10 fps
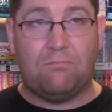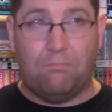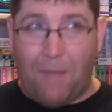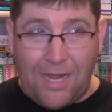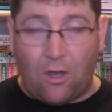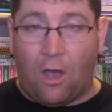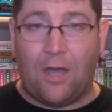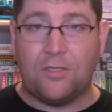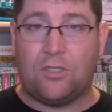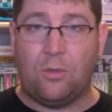make
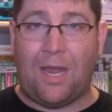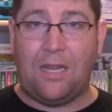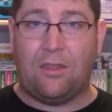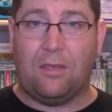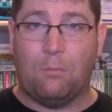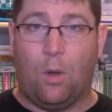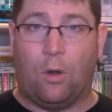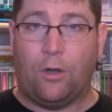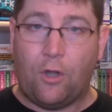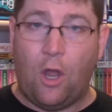Oz do anything
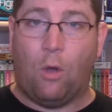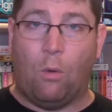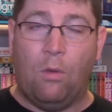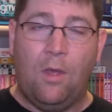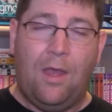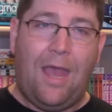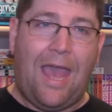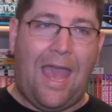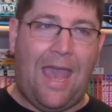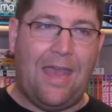more. No.
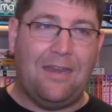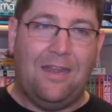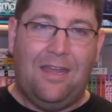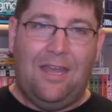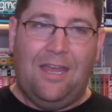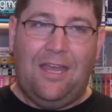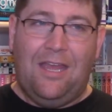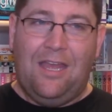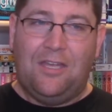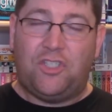And
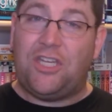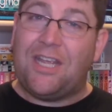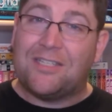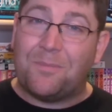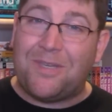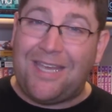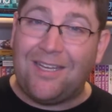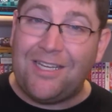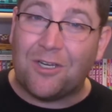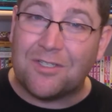she ends up
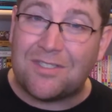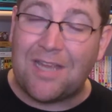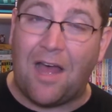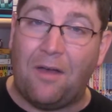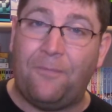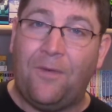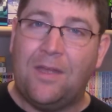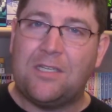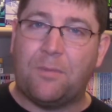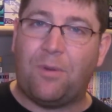killing herself
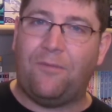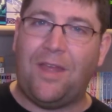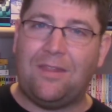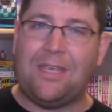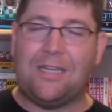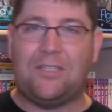to prevent the